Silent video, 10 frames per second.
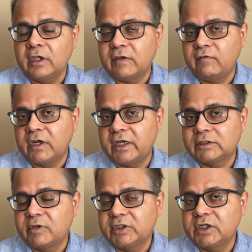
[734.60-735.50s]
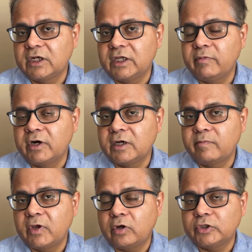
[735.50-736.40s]
given explicitly, but
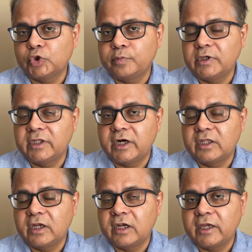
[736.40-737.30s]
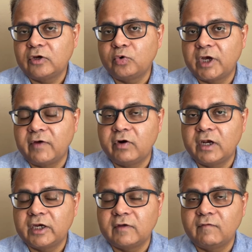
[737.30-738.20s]
it may also be that they like to have
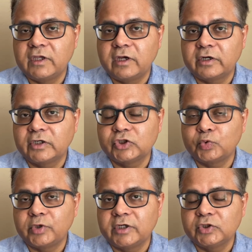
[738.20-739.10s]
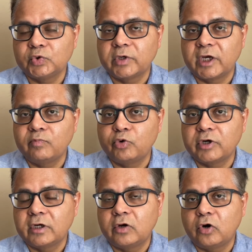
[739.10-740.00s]
relatively younger students who can put
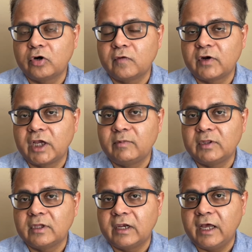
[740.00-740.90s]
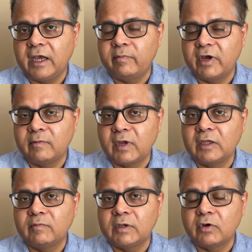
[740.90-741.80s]
in a lot of time in the lab, and
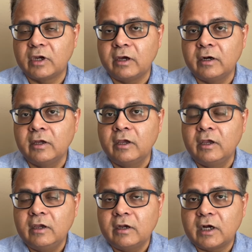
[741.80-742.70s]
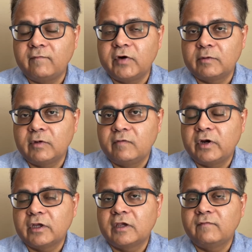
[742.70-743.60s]
many people are comfortable
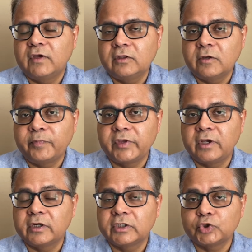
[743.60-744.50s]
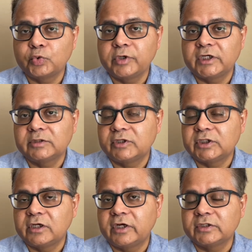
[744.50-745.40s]
working with younger students,
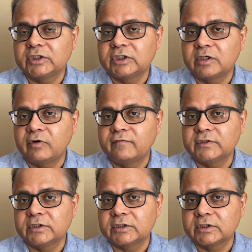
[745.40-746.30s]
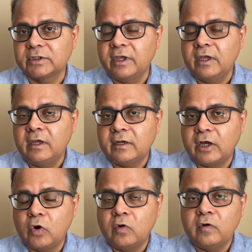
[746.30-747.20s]
especially assistant professors.
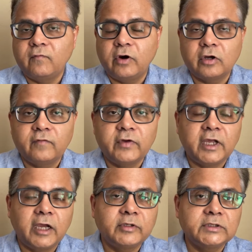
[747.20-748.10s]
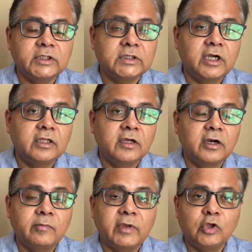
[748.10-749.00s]
Now, what often happens is that there
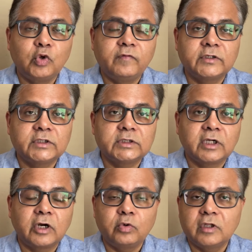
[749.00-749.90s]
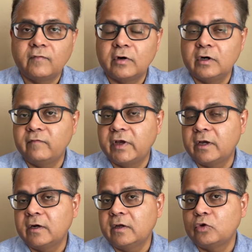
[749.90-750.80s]
are many universities around the world
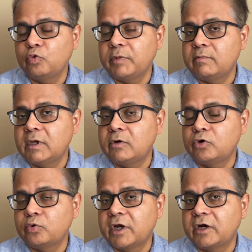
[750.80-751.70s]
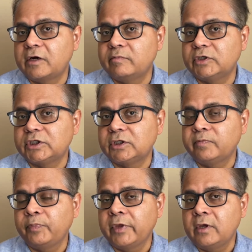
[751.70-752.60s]
where you may be able to get
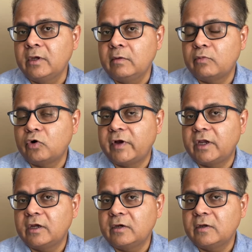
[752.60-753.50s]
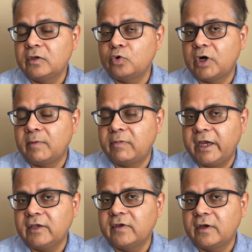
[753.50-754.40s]
admission provided you
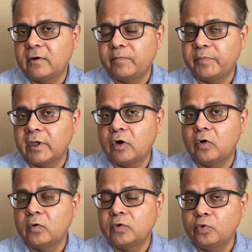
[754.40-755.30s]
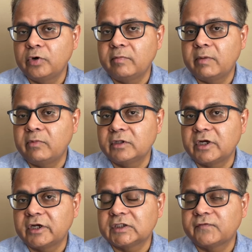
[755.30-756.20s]
apply there. Now, do remember
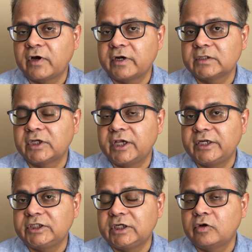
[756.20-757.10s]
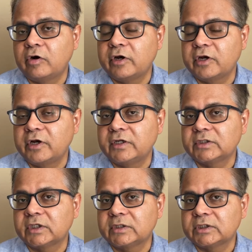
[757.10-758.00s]
that as far as the Asian continent
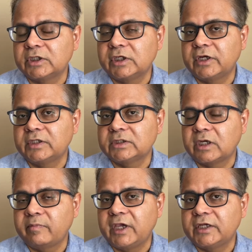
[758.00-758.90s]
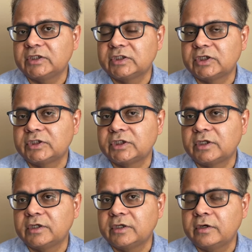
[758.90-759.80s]
is concerned, there is some age restriction
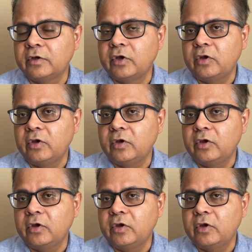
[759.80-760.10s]
here,